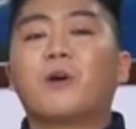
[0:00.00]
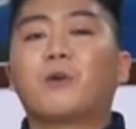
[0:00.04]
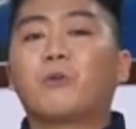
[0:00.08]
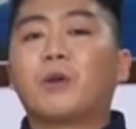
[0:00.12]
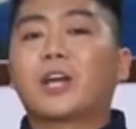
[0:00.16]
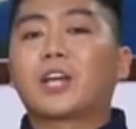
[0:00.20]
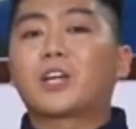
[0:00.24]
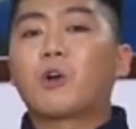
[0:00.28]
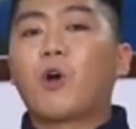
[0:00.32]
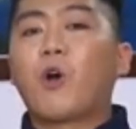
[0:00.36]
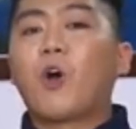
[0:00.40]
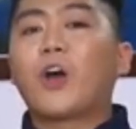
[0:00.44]

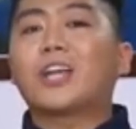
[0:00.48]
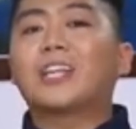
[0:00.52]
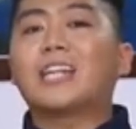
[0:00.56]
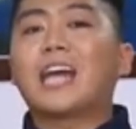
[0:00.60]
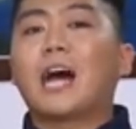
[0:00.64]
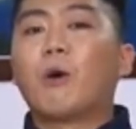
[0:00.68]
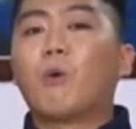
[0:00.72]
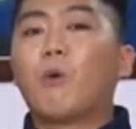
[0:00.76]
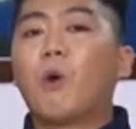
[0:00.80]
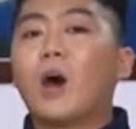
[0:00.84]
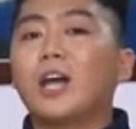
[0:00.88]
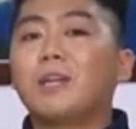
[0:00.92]
Record
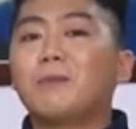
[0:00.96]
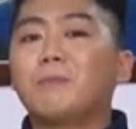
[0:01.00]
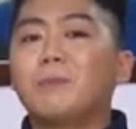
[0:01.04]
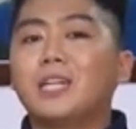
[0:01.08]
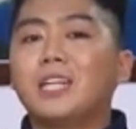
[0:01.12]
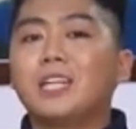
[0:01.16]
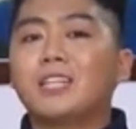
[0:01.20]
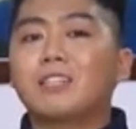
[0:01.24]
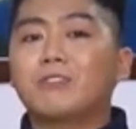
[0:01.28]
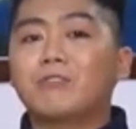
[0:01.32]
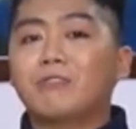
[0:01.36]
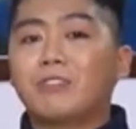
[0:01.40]
a
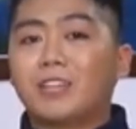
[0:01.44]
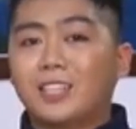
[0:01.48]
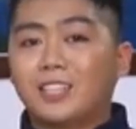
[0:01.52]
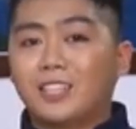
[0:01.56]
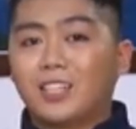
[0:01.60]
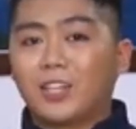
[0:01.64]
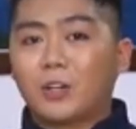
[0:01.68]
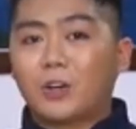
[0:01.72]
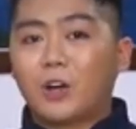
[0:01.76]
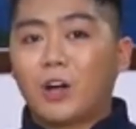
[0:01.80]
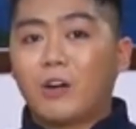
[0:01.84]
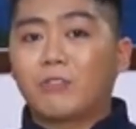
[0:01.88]
one-minute
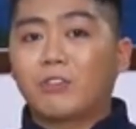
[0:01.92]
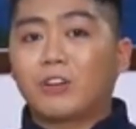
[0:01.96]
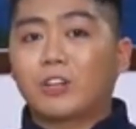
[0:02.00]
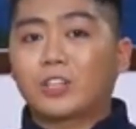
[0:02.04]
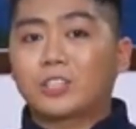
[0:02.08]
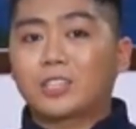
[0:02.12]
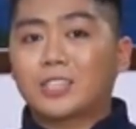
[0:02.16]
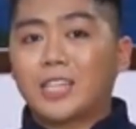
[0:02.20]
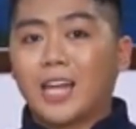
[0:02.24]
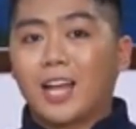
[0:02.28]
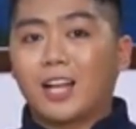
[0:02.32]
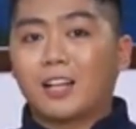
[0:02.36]
video of
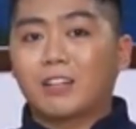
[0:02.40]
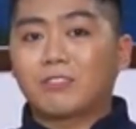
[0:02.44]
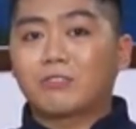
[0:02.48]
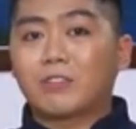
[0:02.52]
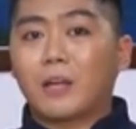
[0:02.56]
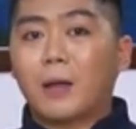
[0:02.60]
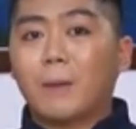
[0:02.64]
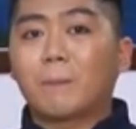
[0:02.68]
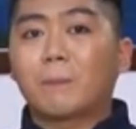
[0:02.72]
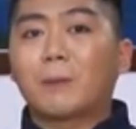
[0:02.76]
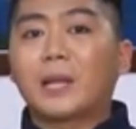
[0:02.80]
yourself